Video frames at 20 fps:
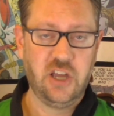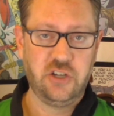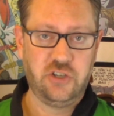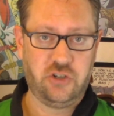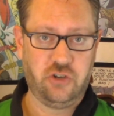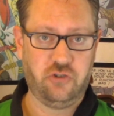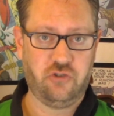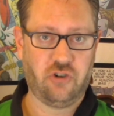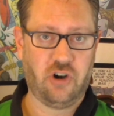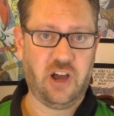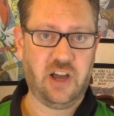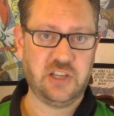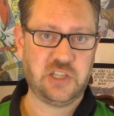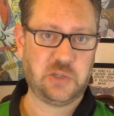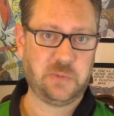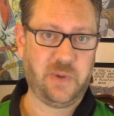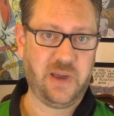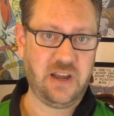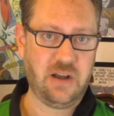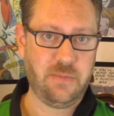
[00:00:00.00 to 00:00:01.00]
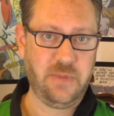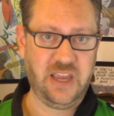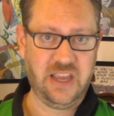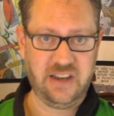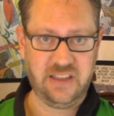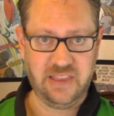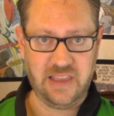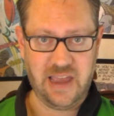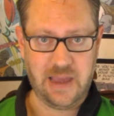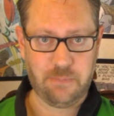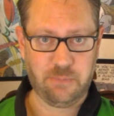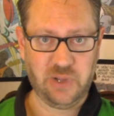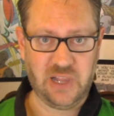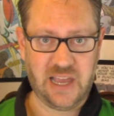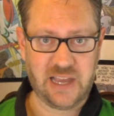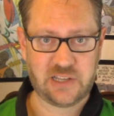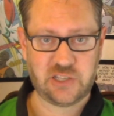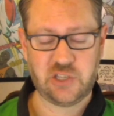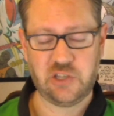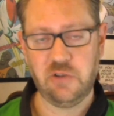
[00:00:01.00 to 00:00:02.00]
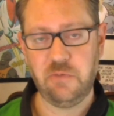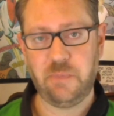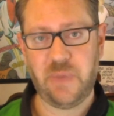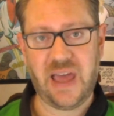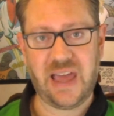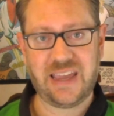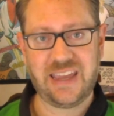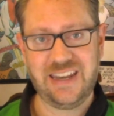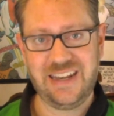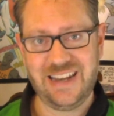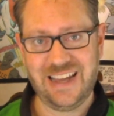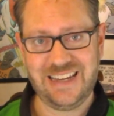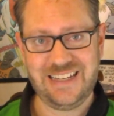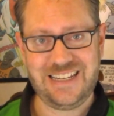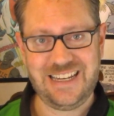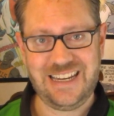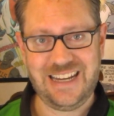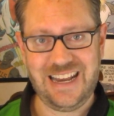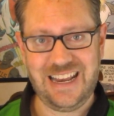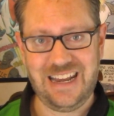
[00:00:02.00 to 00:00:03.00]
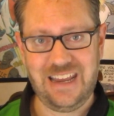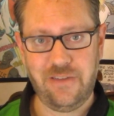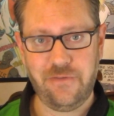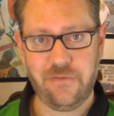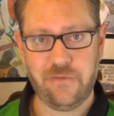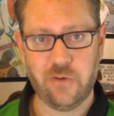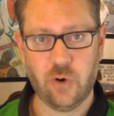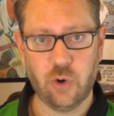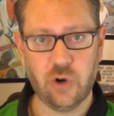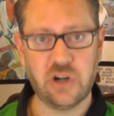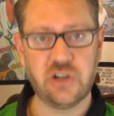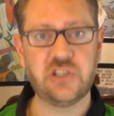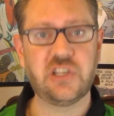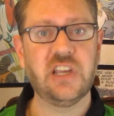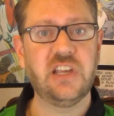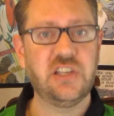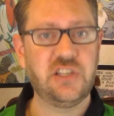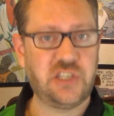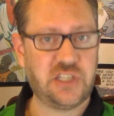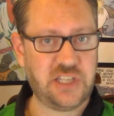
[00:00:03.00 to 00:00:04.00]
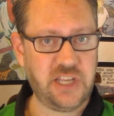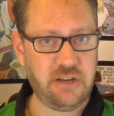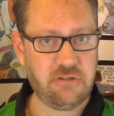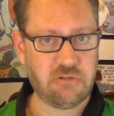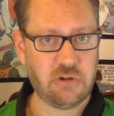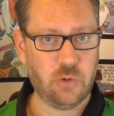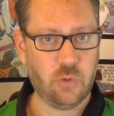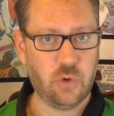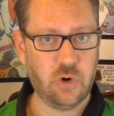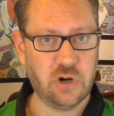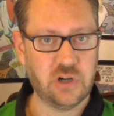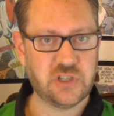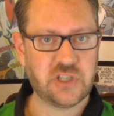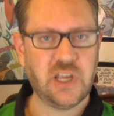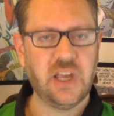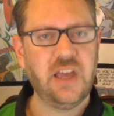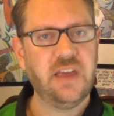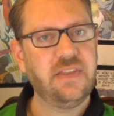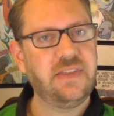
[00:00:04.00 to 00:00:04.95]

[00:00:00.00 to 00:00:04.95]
to draw Spider-Man in that black suit back in 1984's Secret Wars.